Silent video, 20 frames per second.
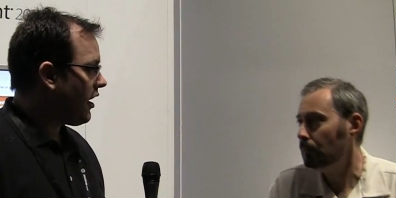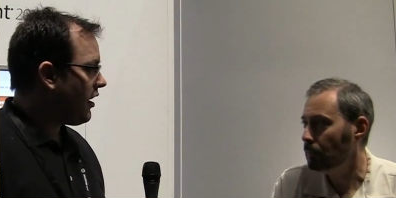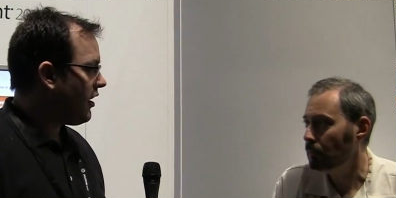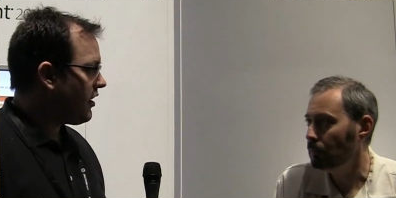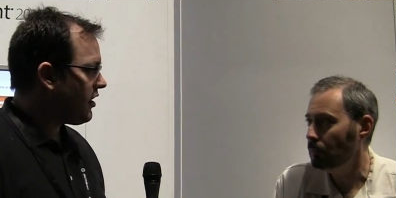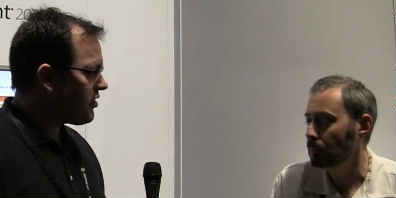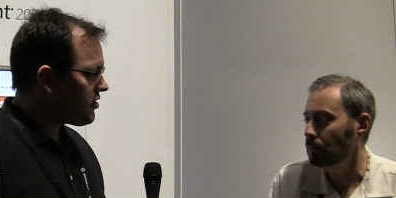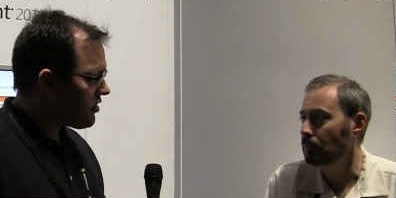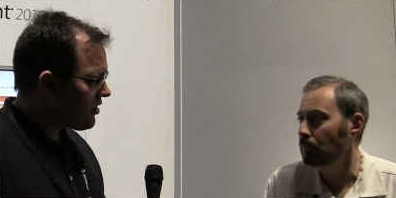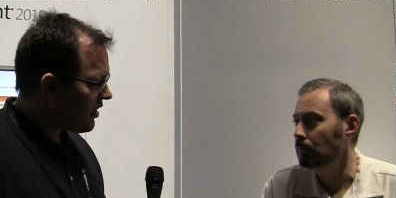Speaker 1: in
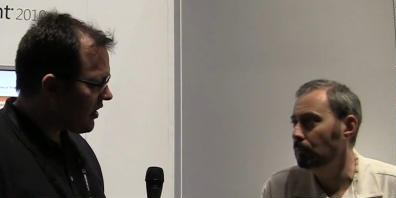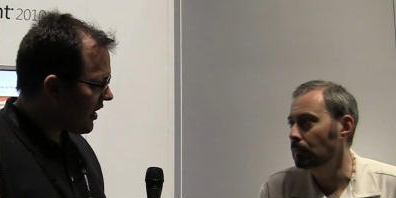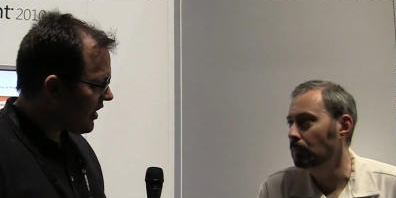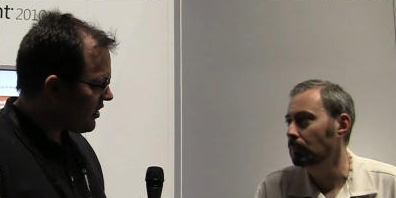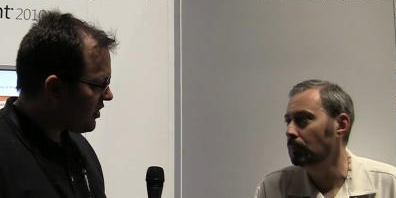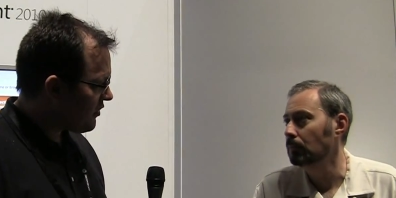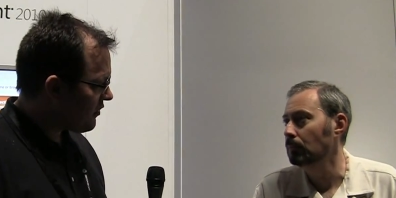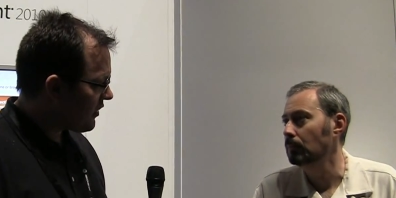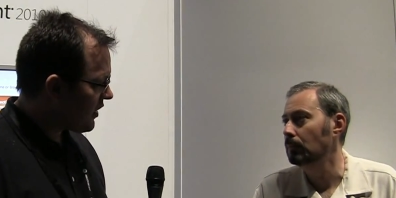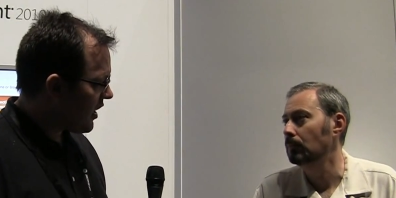addition to
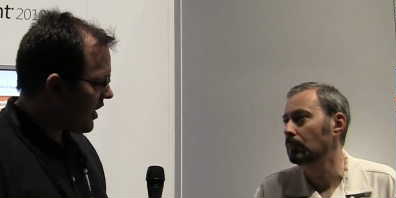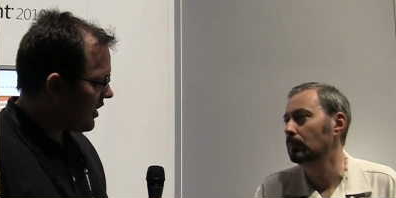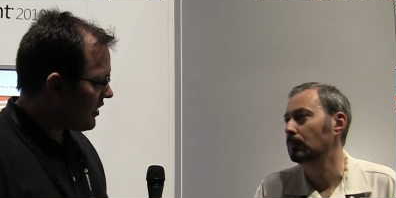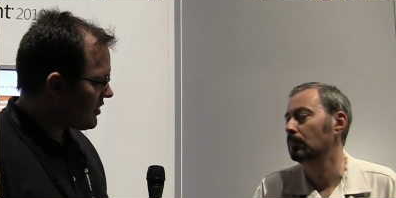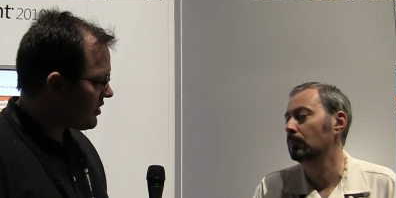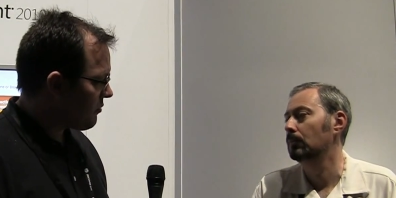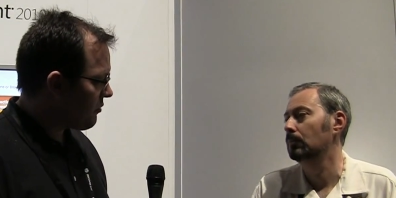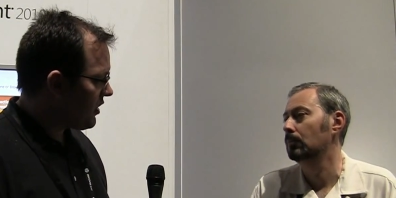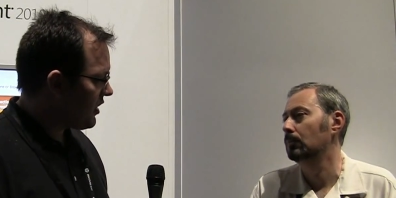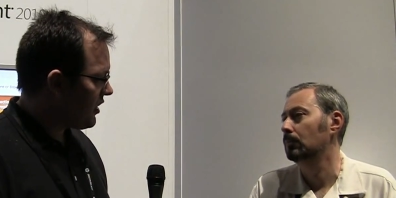that, you've
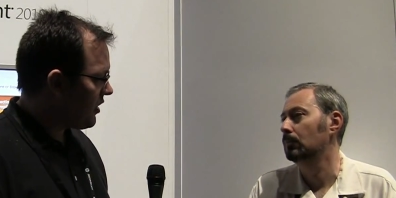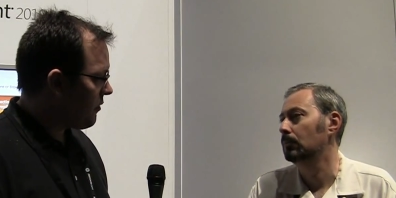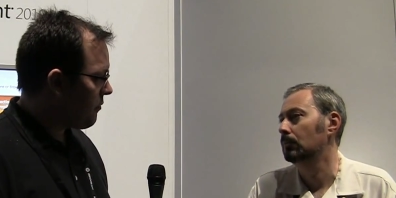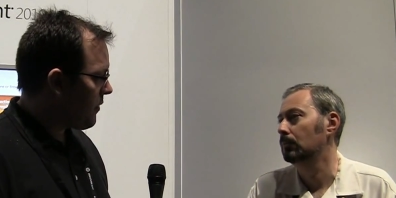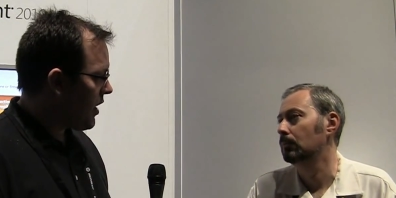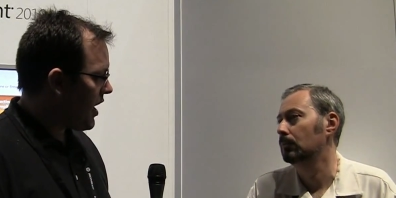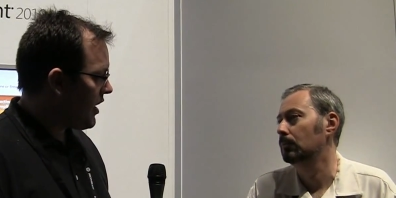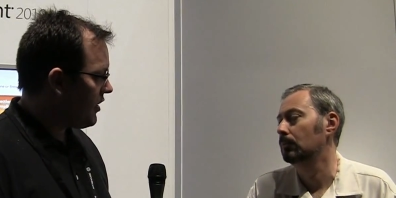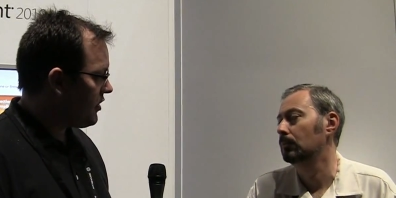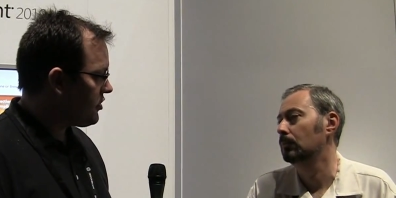got something that
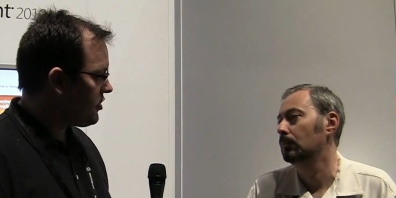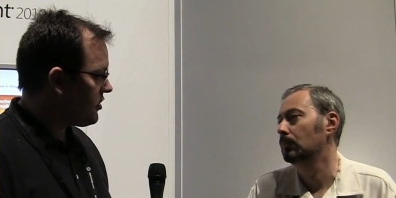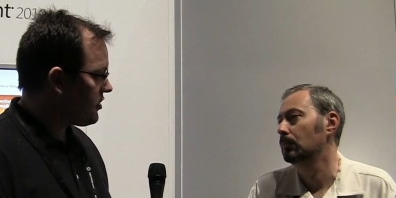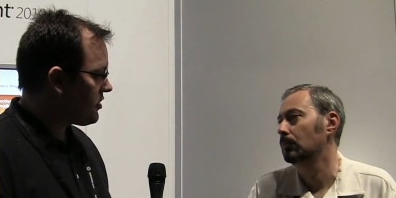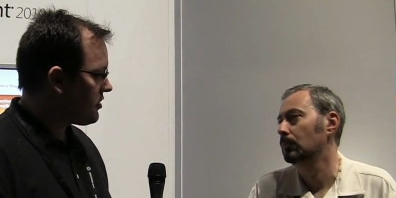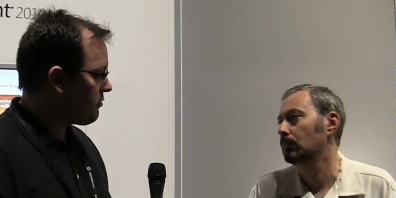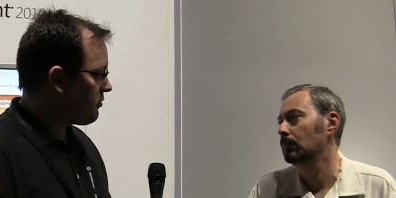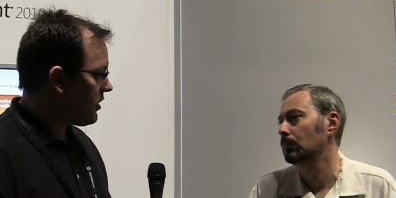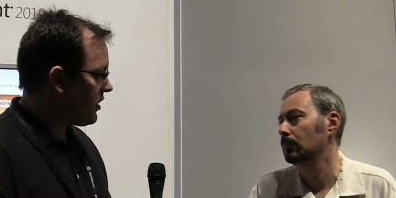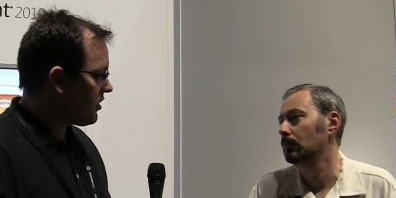
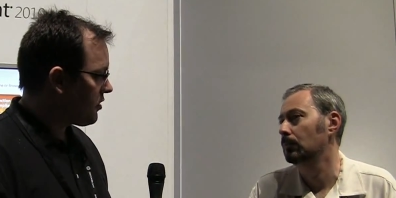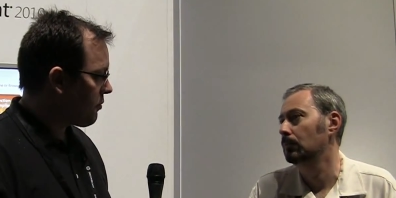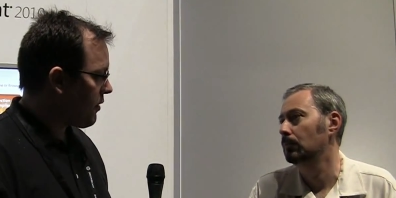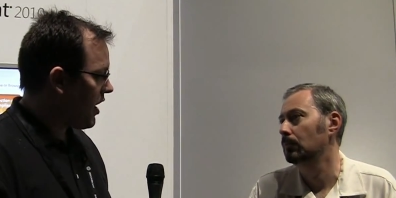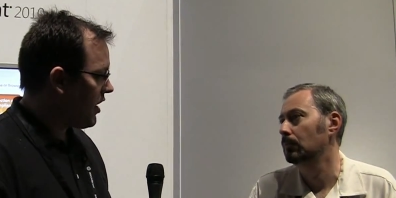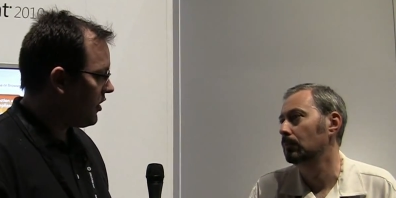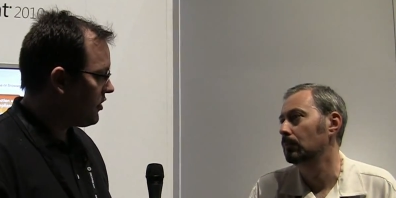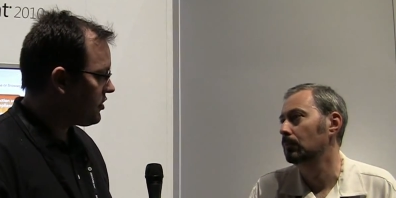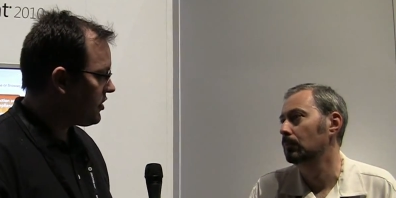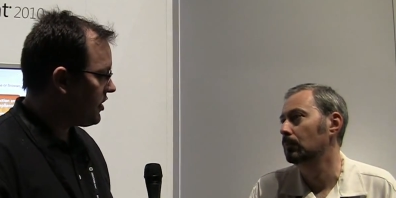manages the
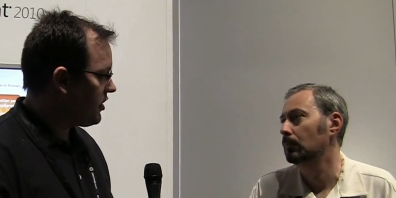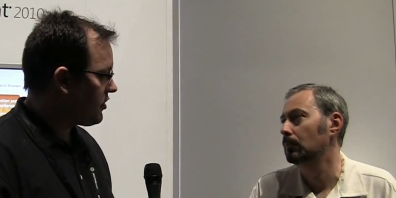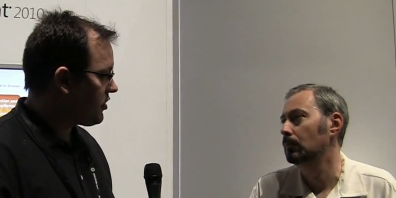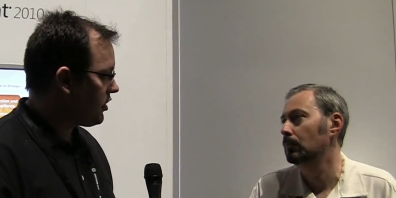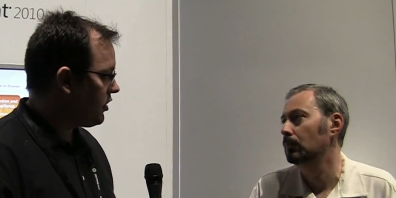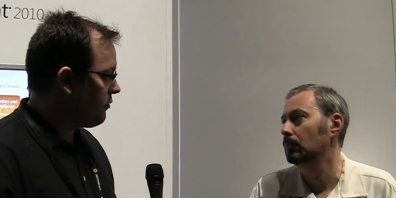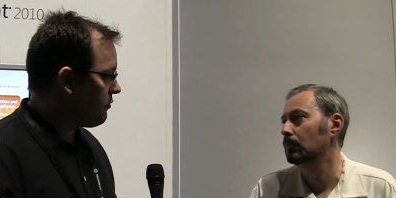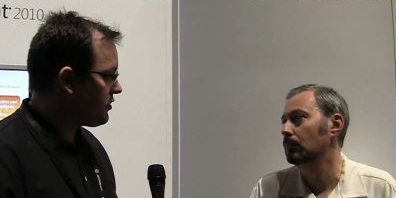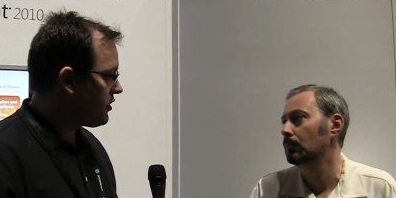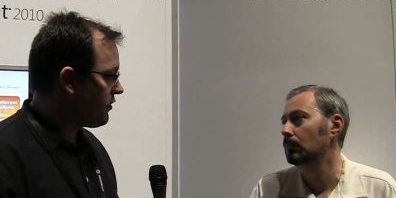topology in
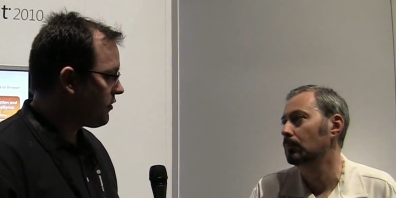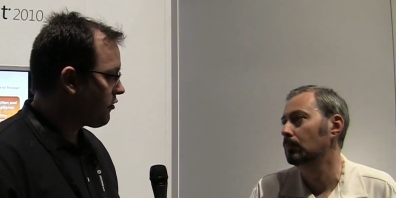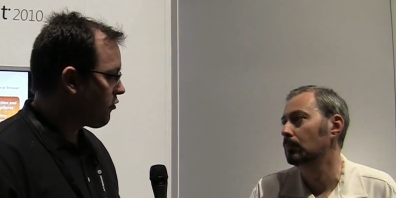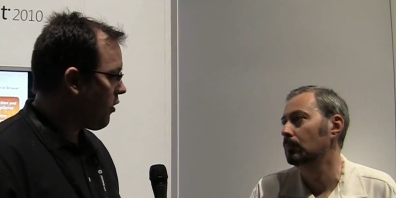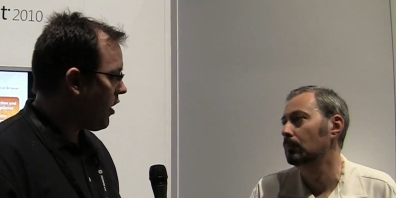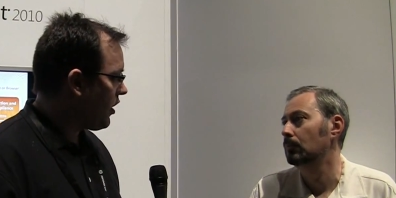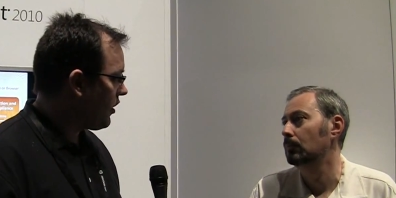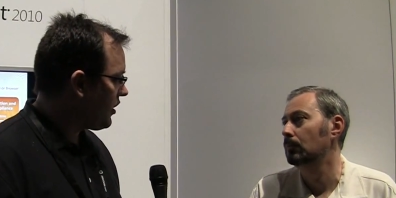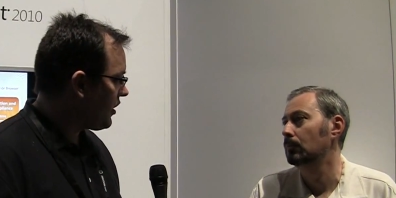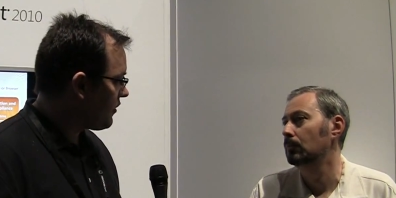terms of
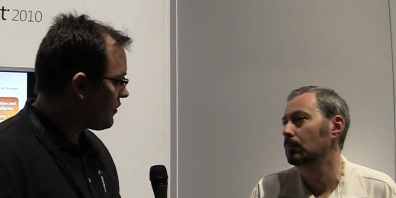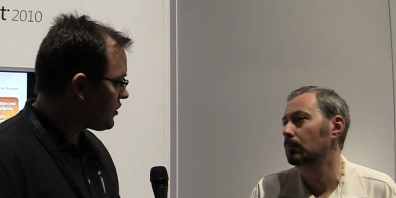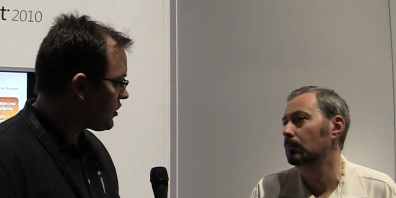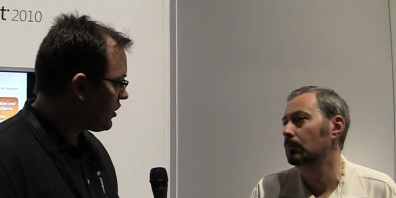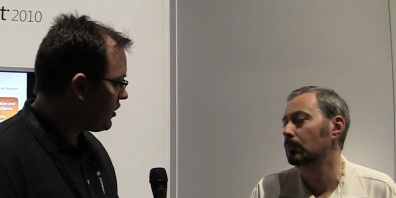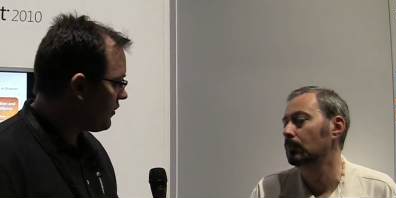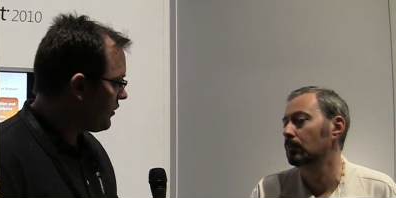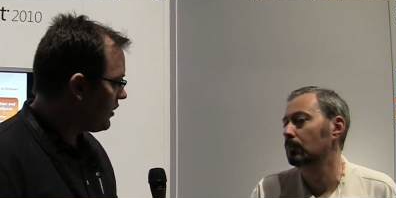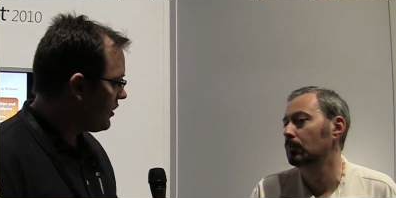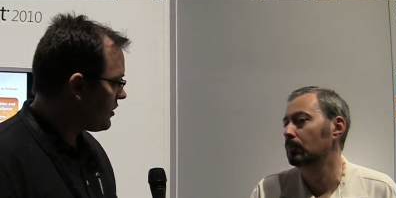quality of
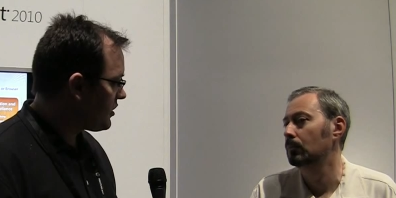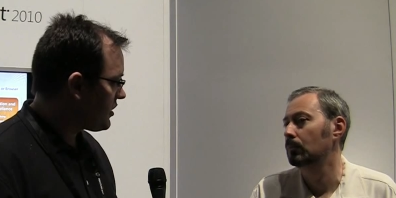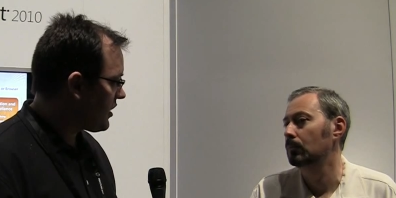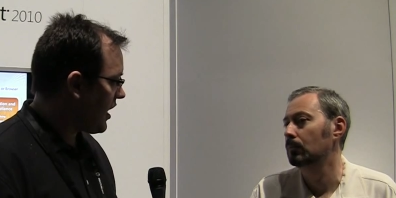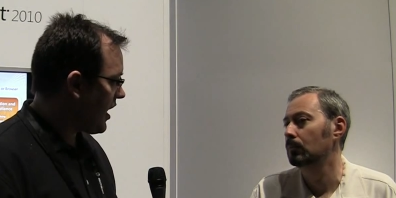service